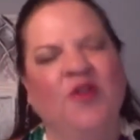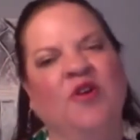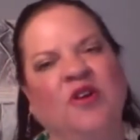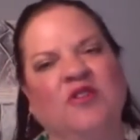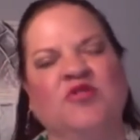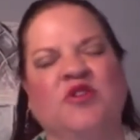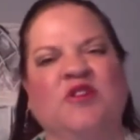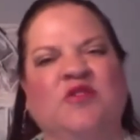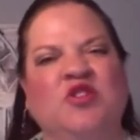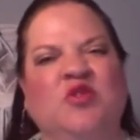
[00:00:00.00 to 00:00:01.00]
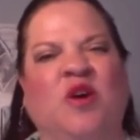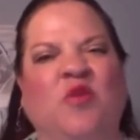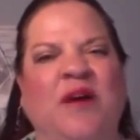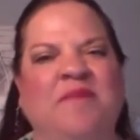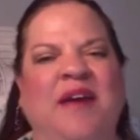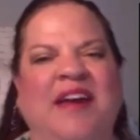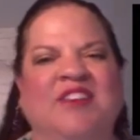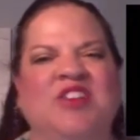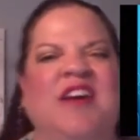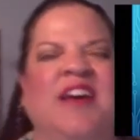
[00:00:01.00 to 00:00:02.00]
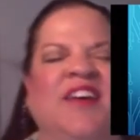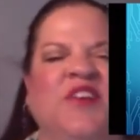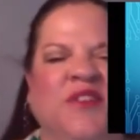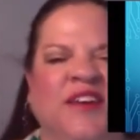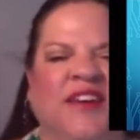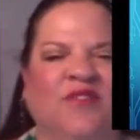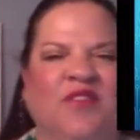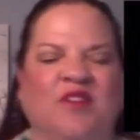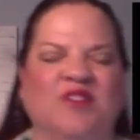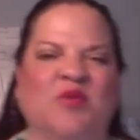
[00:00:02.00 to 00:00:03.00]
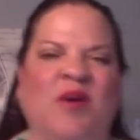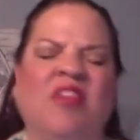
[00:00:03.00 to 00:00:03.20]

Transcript: or go straight over to our webpage, and you can give there as well.